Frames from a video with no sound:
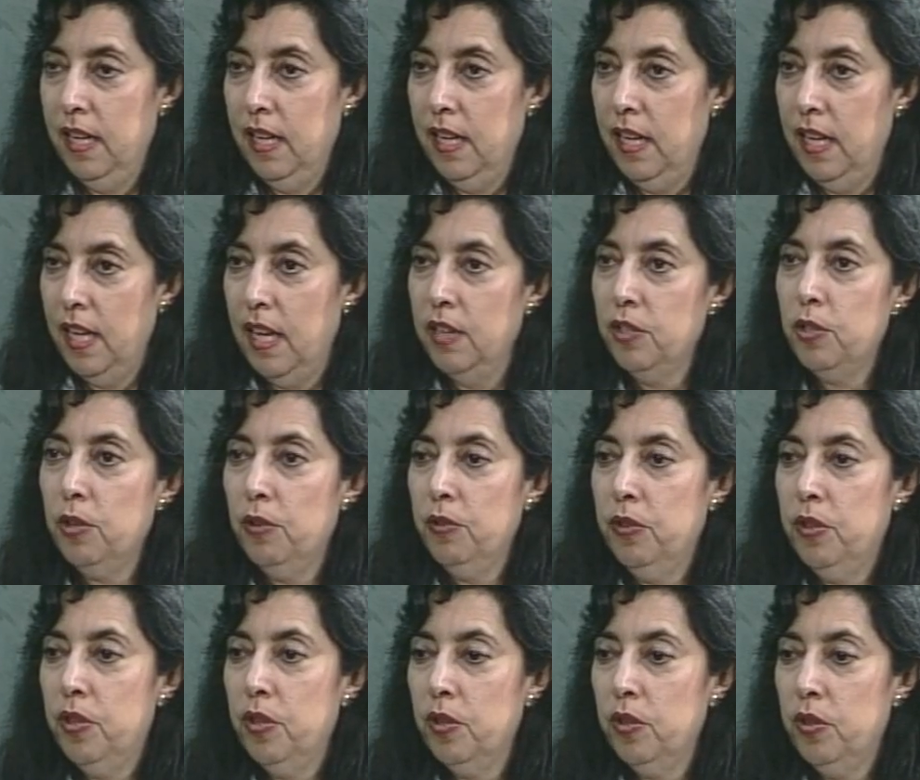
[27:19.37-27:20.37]
And so
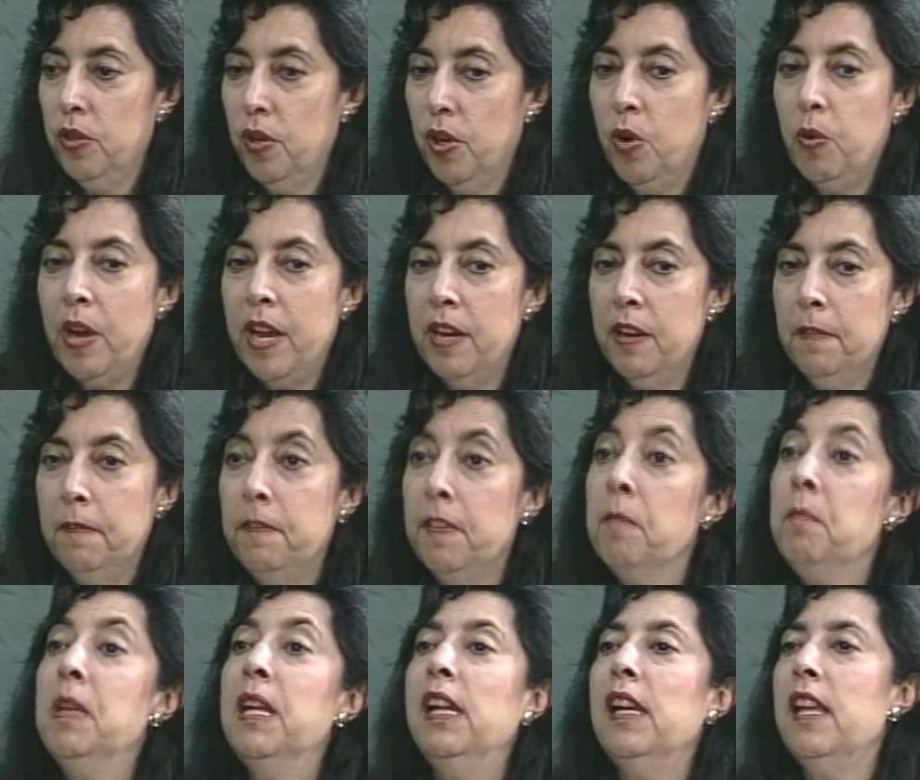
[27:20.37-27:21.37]
the greater
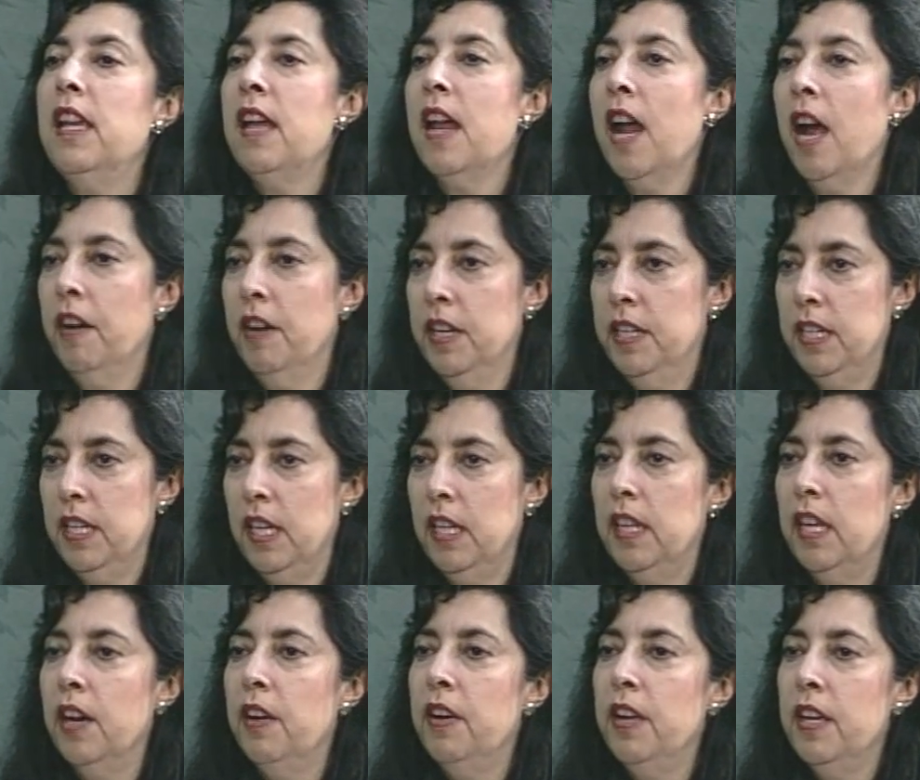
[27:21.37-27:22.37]
familiarity
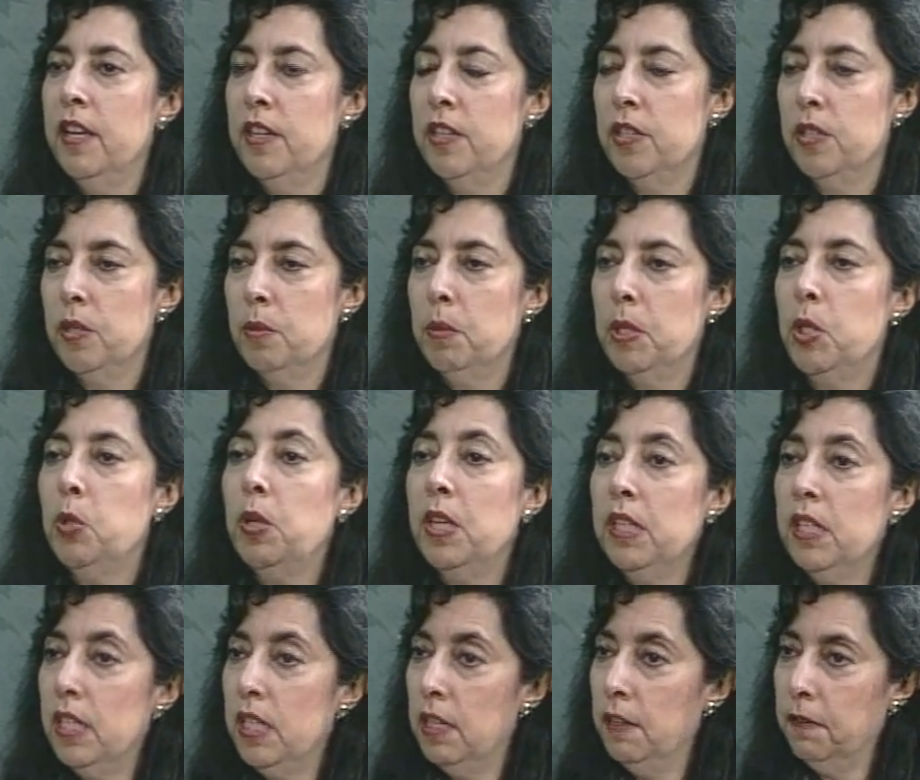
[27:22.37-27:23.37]
there is between the
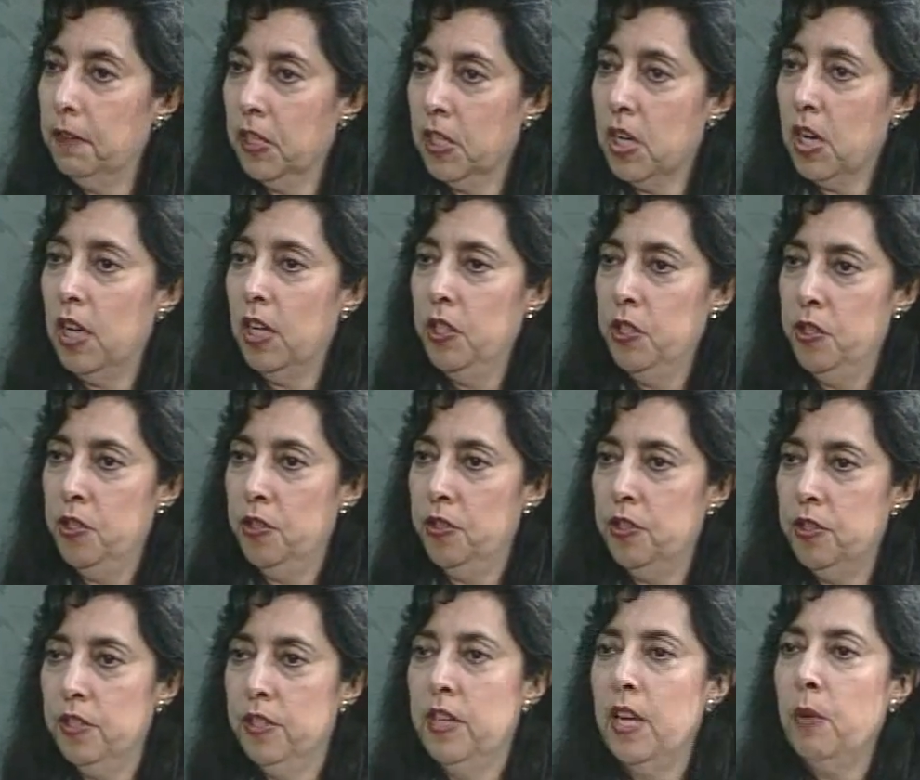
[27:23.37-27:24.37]
different
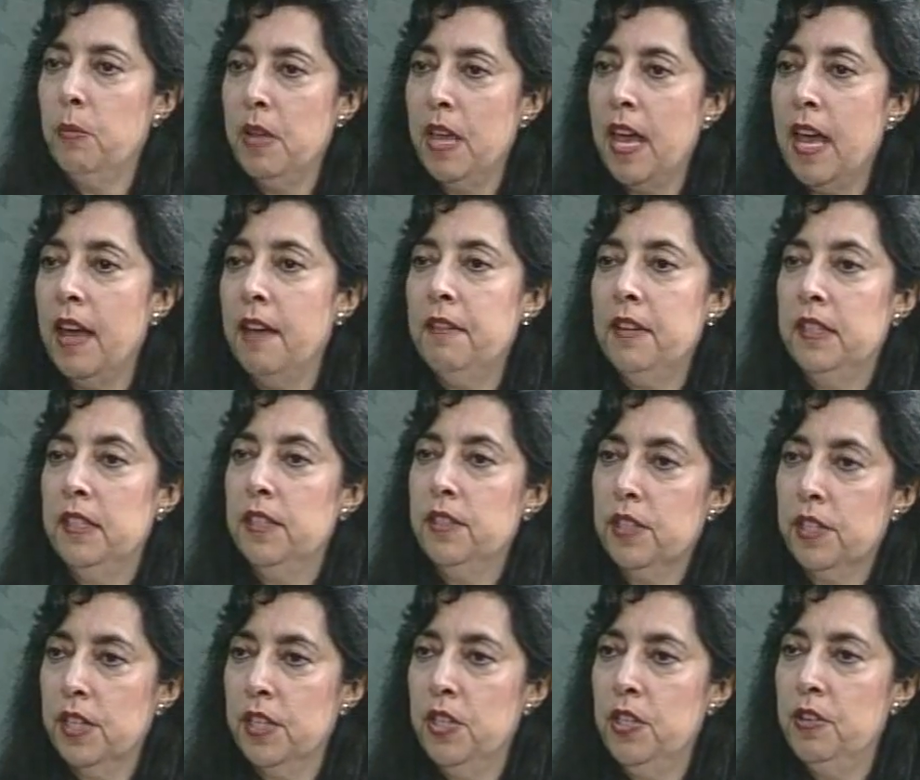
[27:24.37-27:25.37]
cultures that we have in this
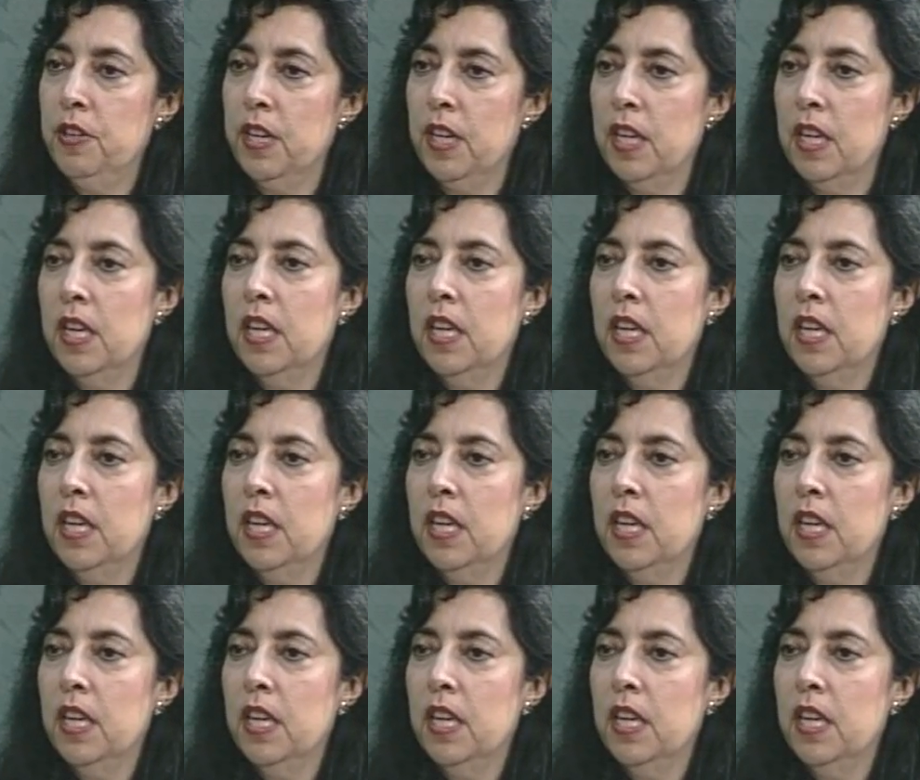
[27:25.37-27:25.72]
country,